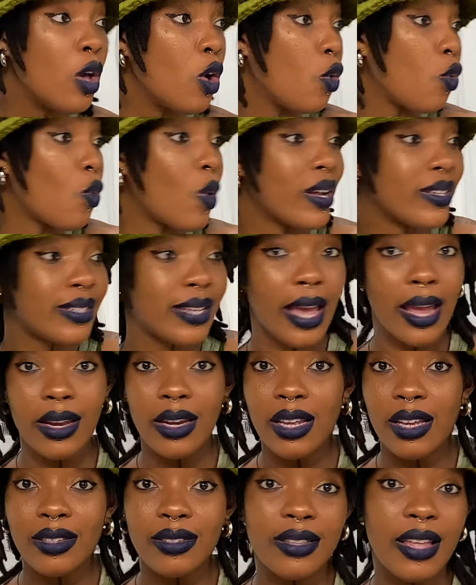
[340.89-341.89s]
what
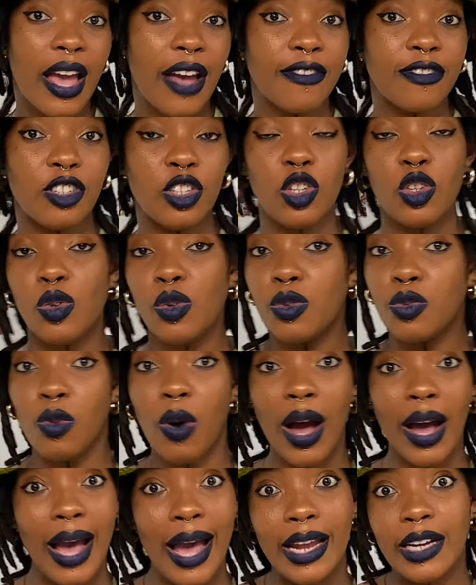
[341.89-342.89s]
techniques they have to use,
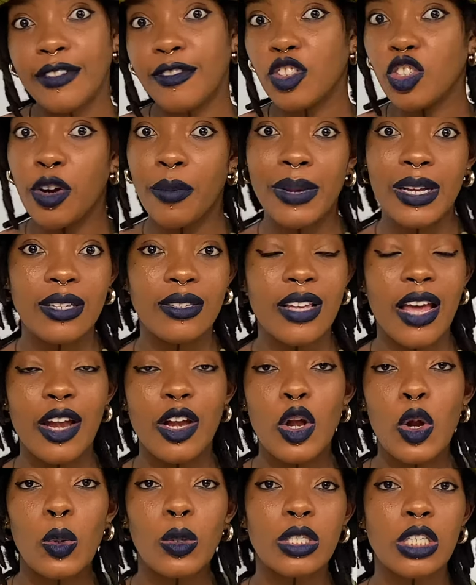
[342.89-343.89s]
what kind of trimmings
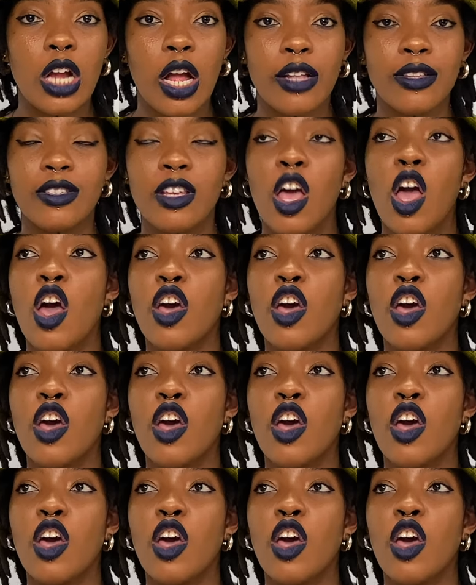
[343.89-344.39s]
and notions,